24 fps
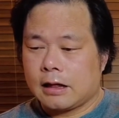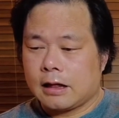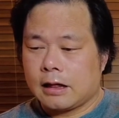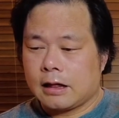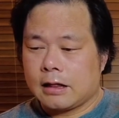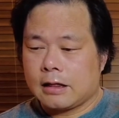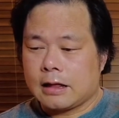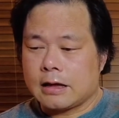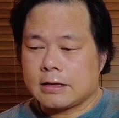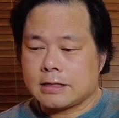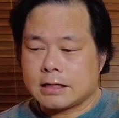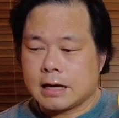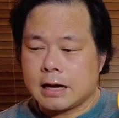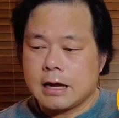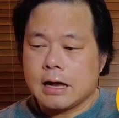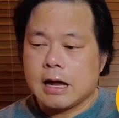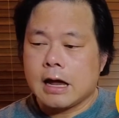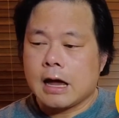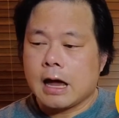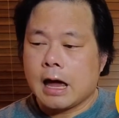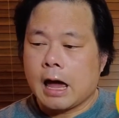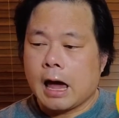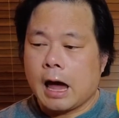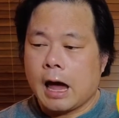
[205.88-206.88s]
They say,
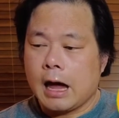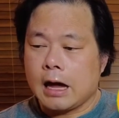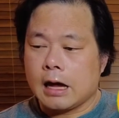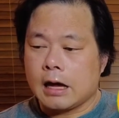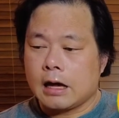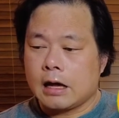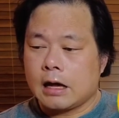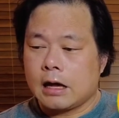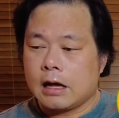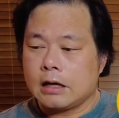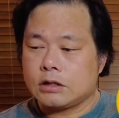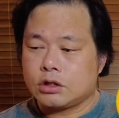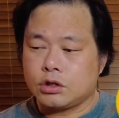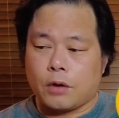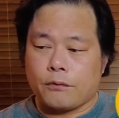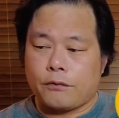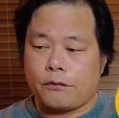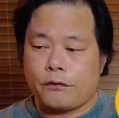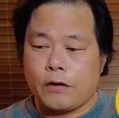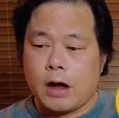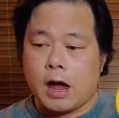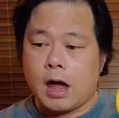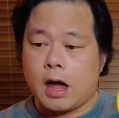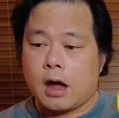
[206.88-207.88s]
"Hey, it's not
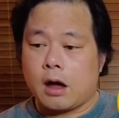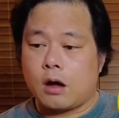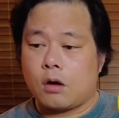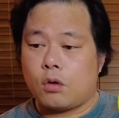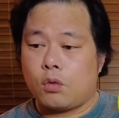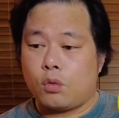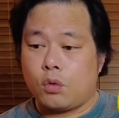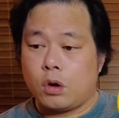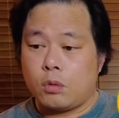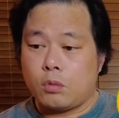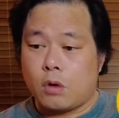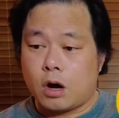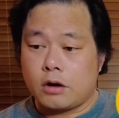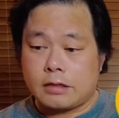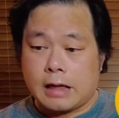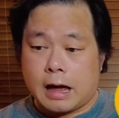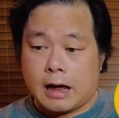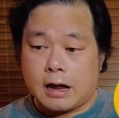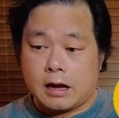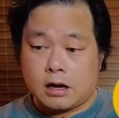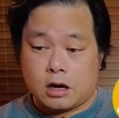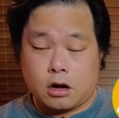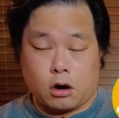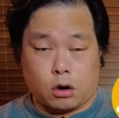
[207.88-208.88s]
fair. We want
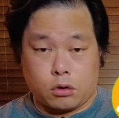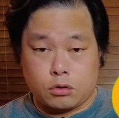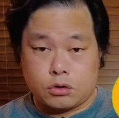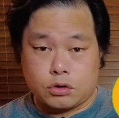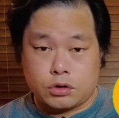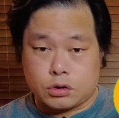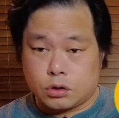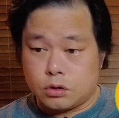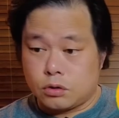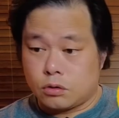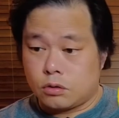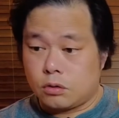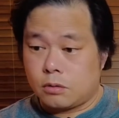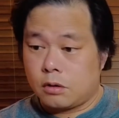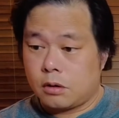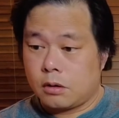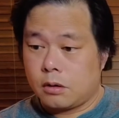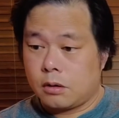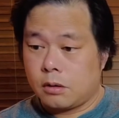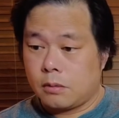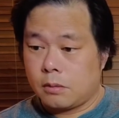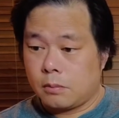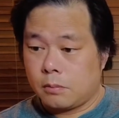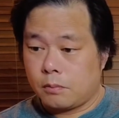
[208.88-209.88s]
a coat too."
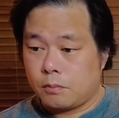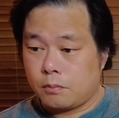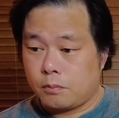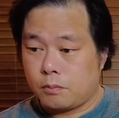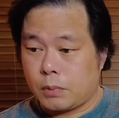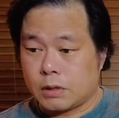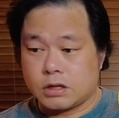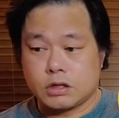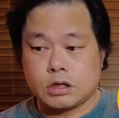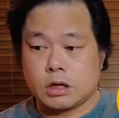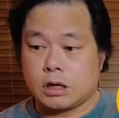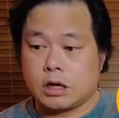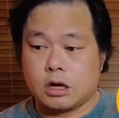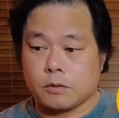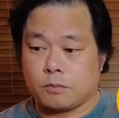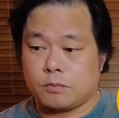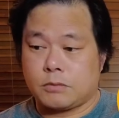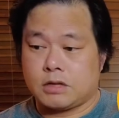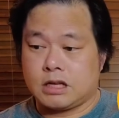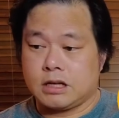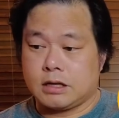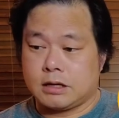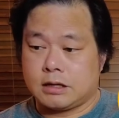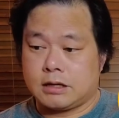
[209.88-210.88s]
But
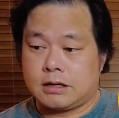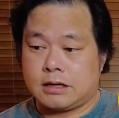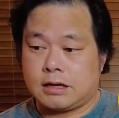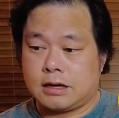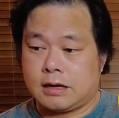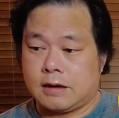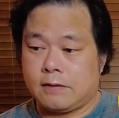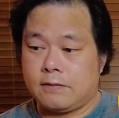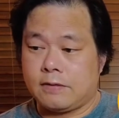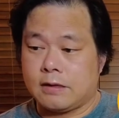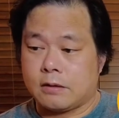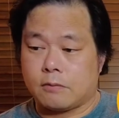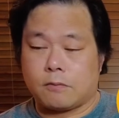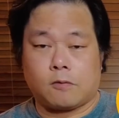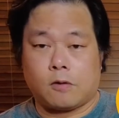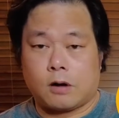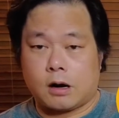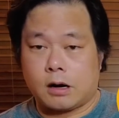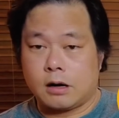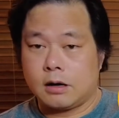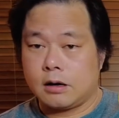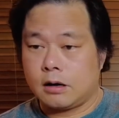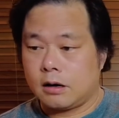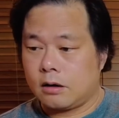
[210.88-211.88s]
Jacob didn't give them
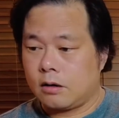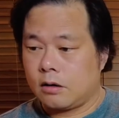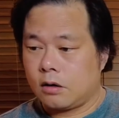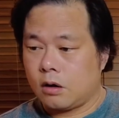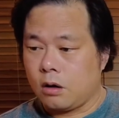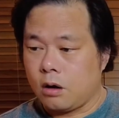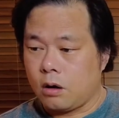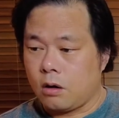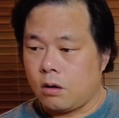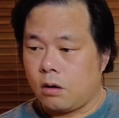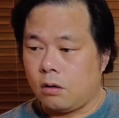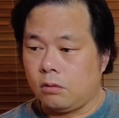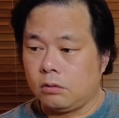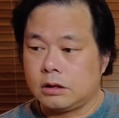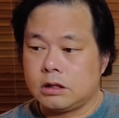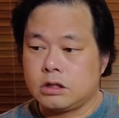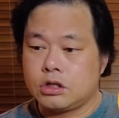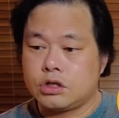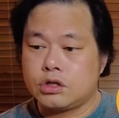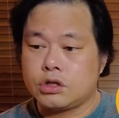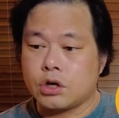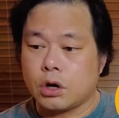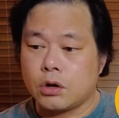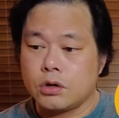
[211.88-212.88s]
one, only
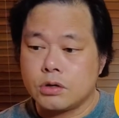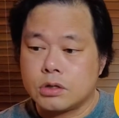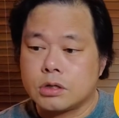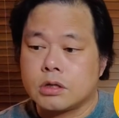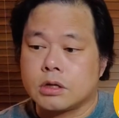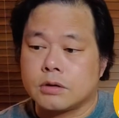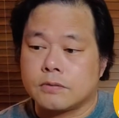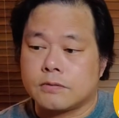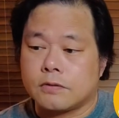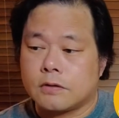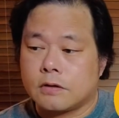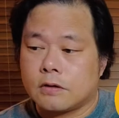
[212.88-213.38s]
Joseph.